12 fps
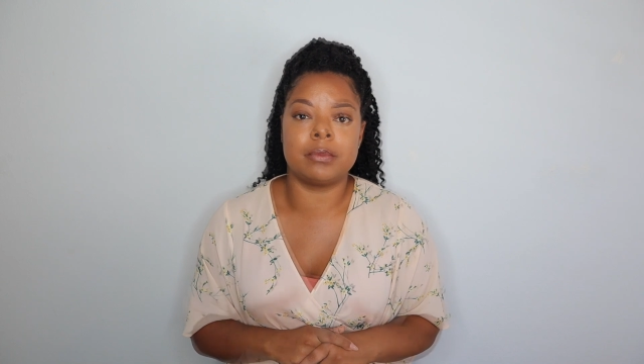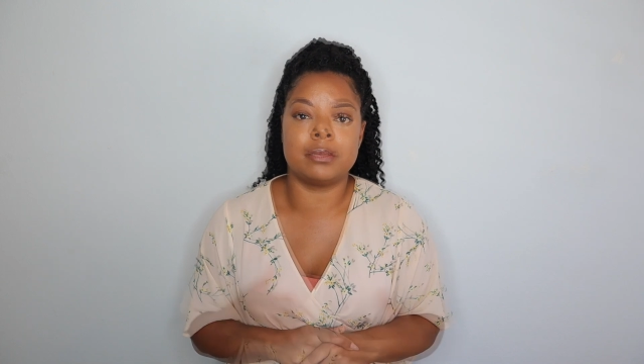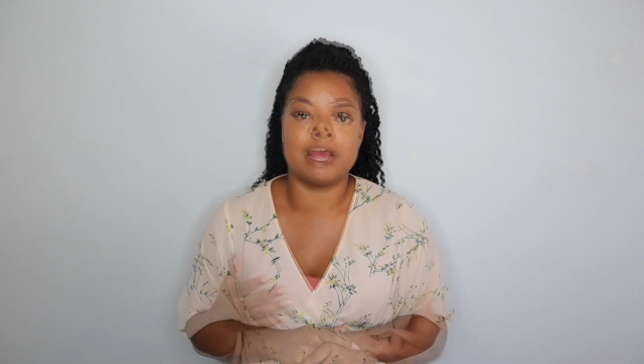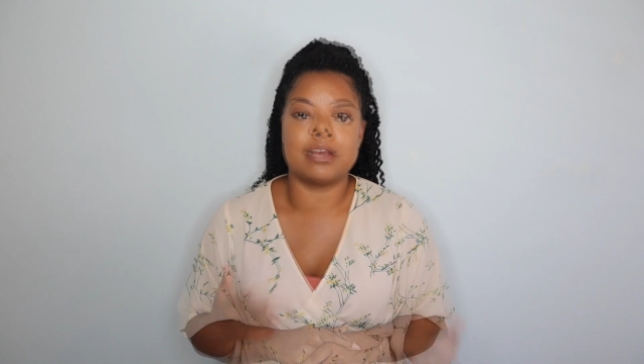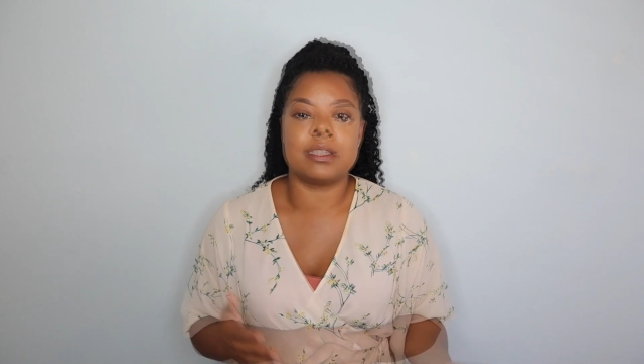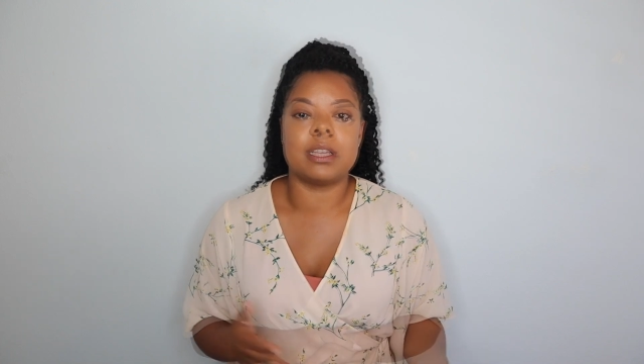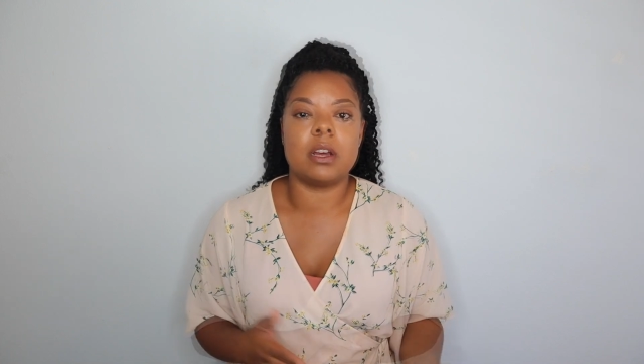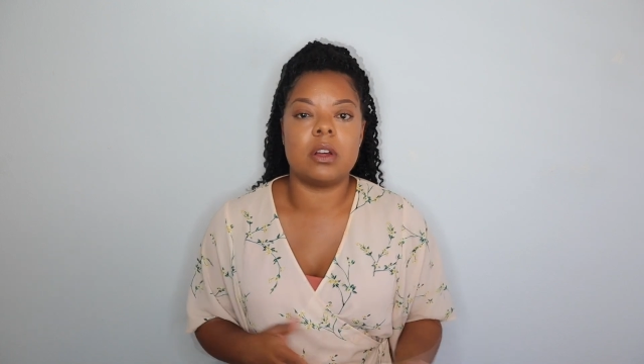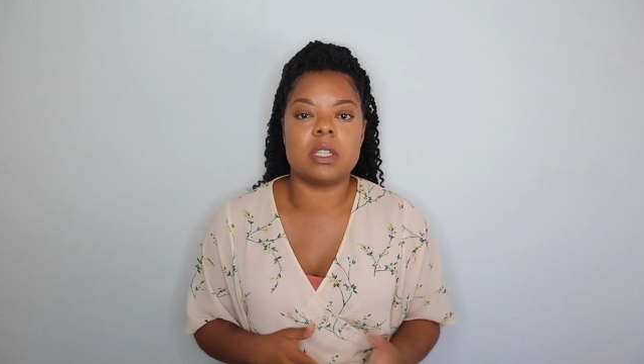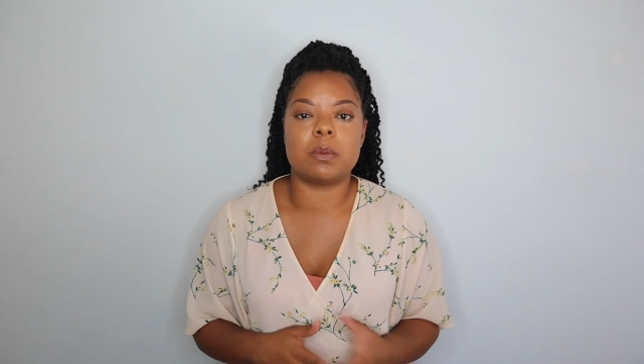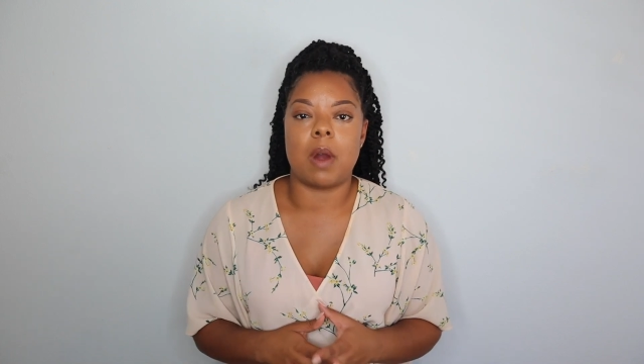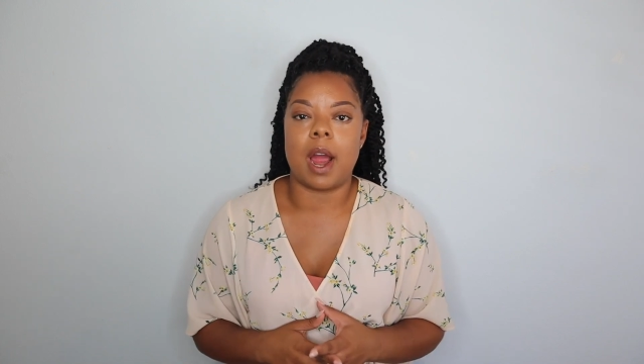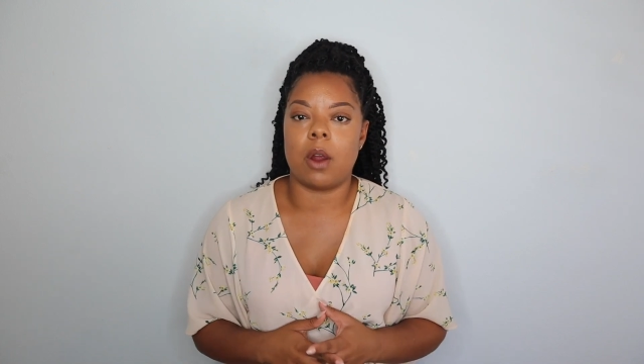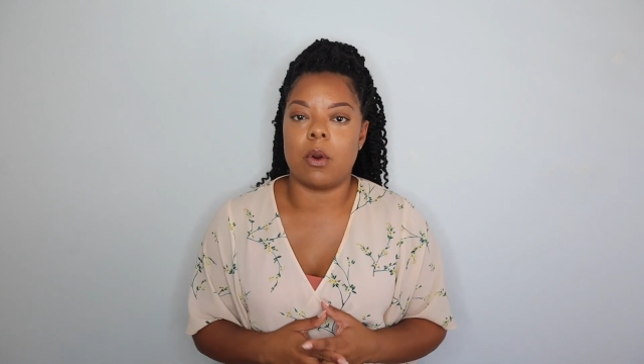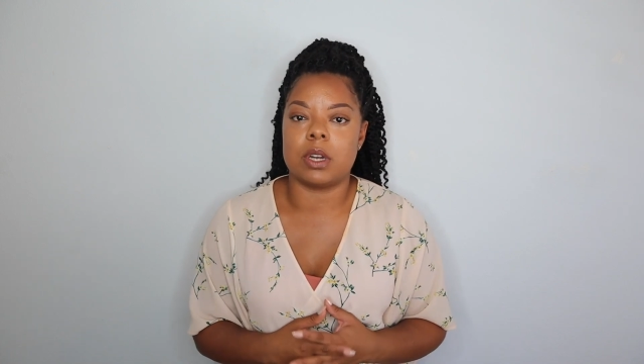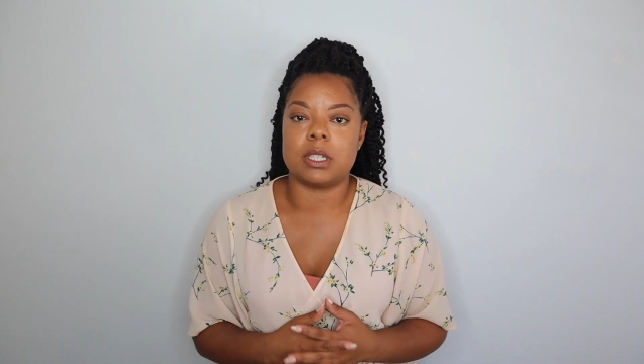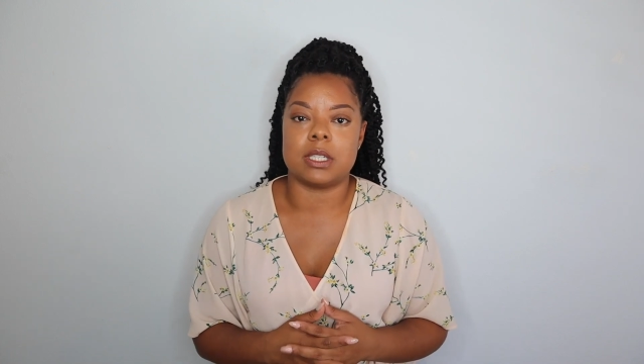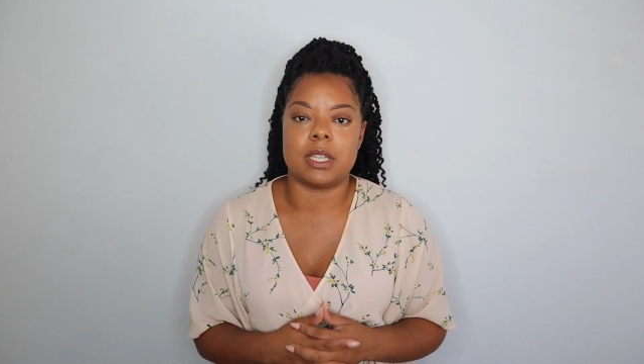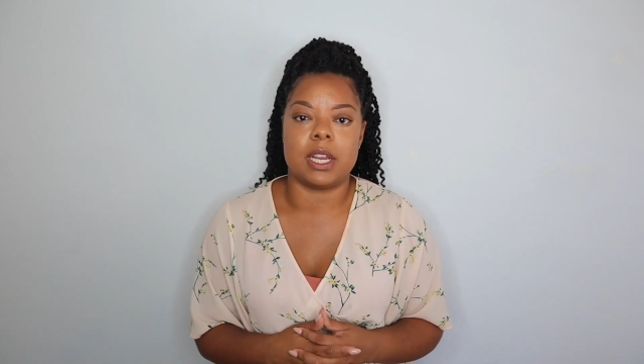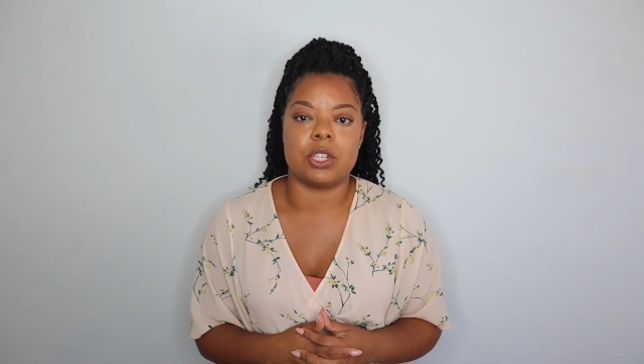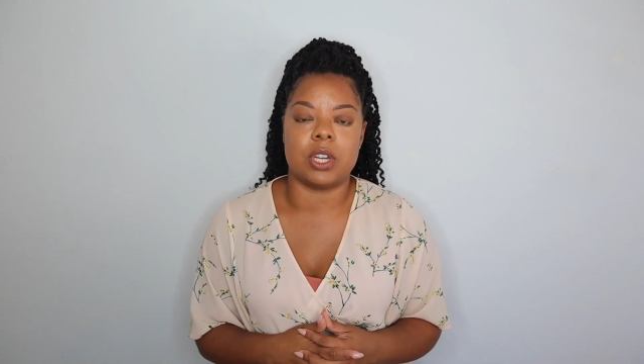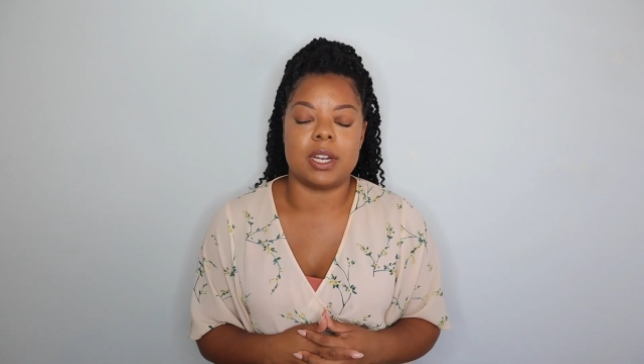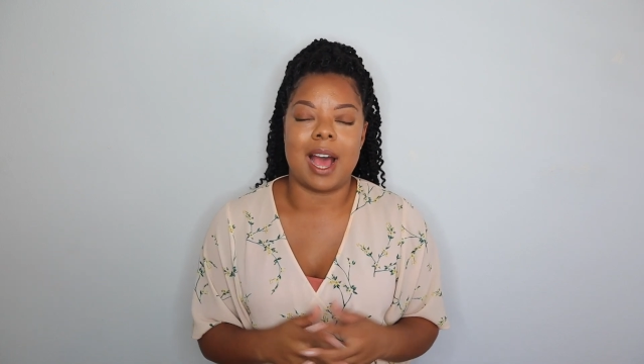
Next skill is prioritization.